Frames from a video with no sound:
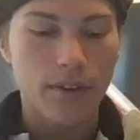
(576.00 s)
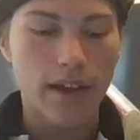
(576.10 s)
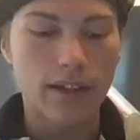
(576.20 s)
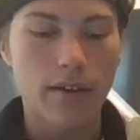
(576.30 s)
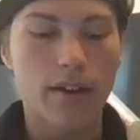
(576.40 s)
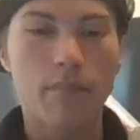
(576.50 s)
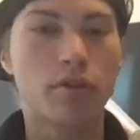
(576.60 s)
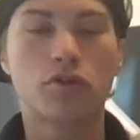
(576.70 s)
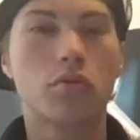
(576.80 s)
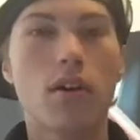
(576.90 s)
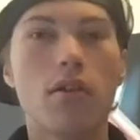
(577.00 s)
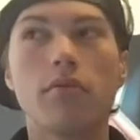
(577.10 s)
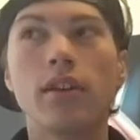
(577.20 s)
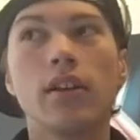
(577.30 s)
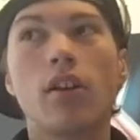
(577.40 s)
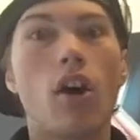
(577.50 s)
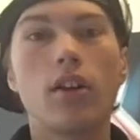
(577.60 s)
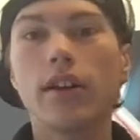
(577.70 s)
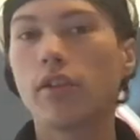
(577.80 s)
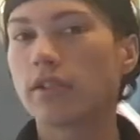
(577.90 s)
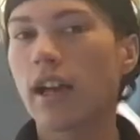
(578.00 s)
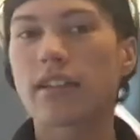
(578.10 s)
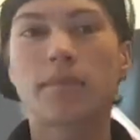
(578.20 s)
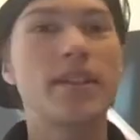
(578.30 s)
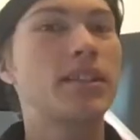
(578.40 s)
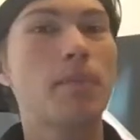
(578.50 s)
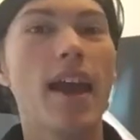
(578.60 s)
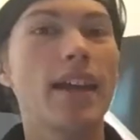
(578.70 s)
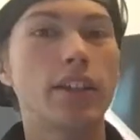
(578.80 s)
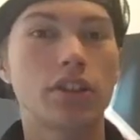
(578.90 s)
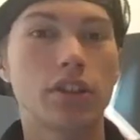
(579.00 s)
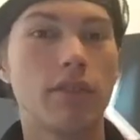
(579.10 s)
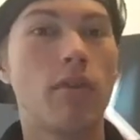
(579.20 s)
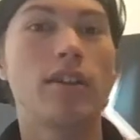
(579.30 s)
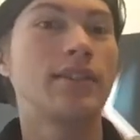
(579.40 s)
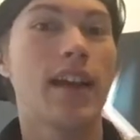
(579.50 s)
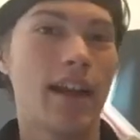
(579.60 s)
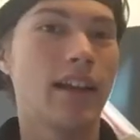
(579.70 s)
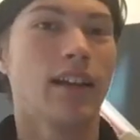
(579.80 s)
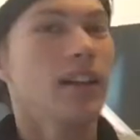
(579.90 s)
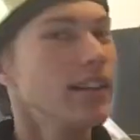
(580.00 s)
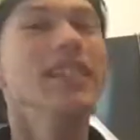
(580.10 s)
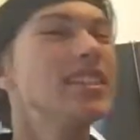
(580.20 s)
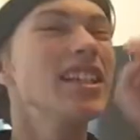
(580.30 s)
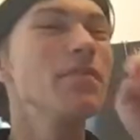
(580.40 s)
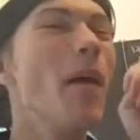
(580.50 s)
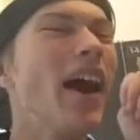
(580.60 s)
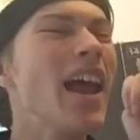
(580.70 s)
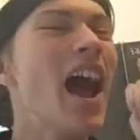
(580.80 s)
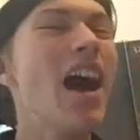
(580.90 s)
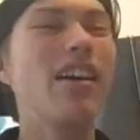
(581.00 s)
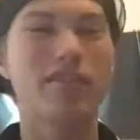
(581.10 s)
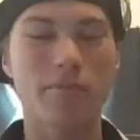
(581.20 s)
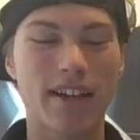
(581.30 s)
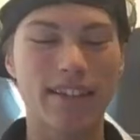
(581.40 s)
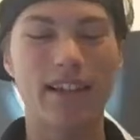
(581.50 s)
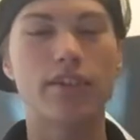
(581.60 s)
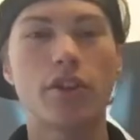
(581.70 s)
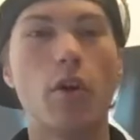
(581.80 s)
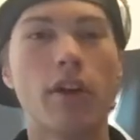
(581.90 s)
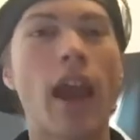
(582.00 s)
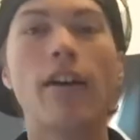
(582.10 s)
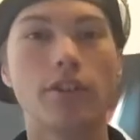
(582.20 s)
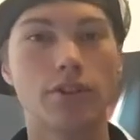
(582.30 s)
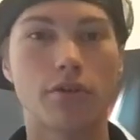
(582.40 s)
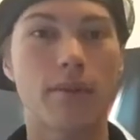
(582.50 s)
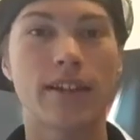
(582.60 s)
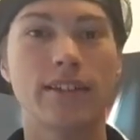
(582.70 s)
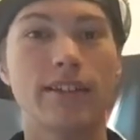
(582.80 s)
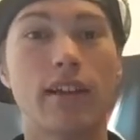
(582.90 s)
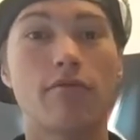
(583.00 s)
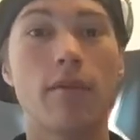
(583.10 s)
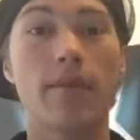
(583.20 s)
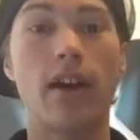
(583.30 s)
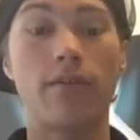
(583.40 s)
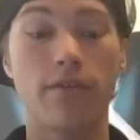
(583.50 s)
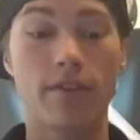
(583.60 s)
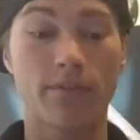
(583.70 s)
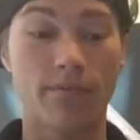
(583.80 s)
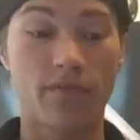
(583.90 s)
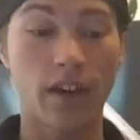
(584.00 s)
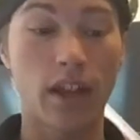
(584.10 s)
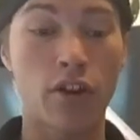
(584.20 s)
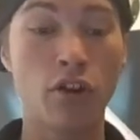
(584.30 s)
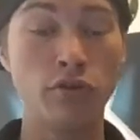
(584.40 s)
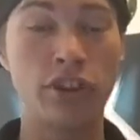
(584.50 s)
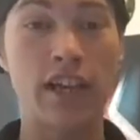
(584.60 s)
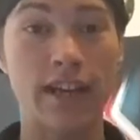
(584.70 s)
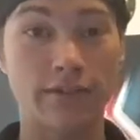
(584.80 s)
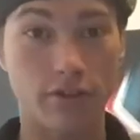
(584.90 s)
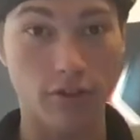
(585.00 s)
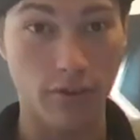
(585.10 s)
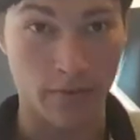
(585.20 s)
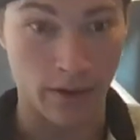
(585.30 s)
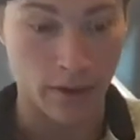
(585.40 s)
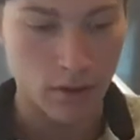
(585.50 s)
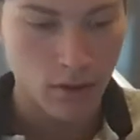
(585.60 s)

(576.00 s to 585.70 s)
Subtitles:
And then Patron, all he knows how to speak Spanish while saying, this is my house, because he has no character, because he's got to rip it off of his fucking coochie-ass girlfriend.